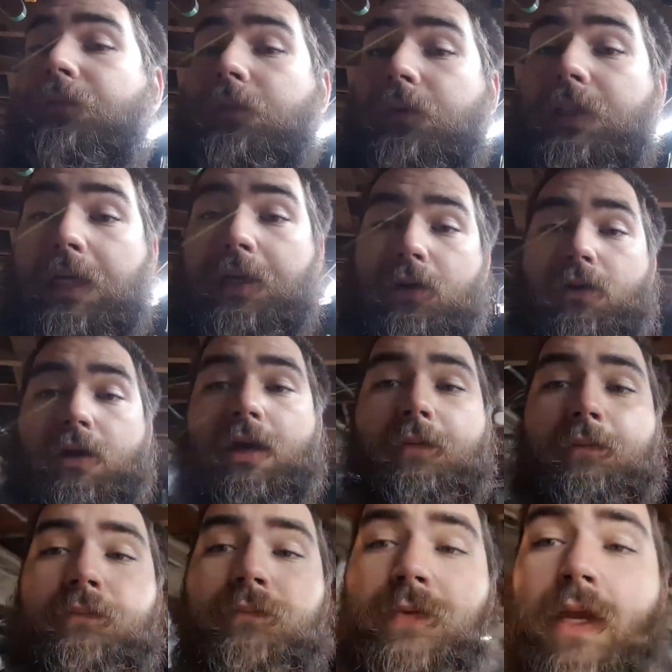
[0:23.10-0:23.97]
later
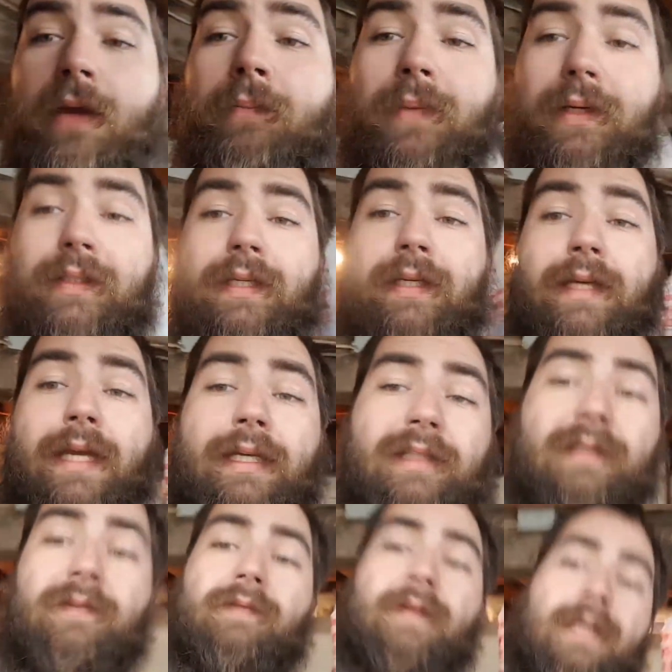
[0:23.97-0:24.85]
on. But
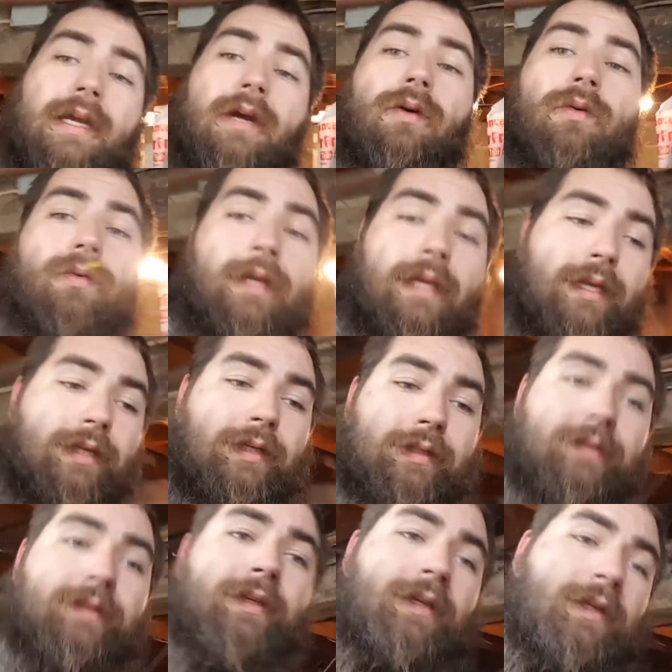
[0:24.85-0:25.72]
tonight's video
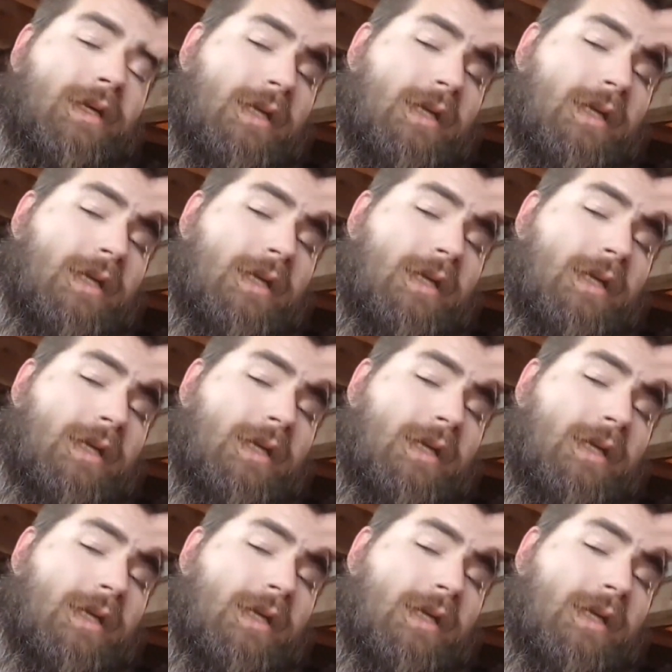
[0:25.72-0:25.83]
is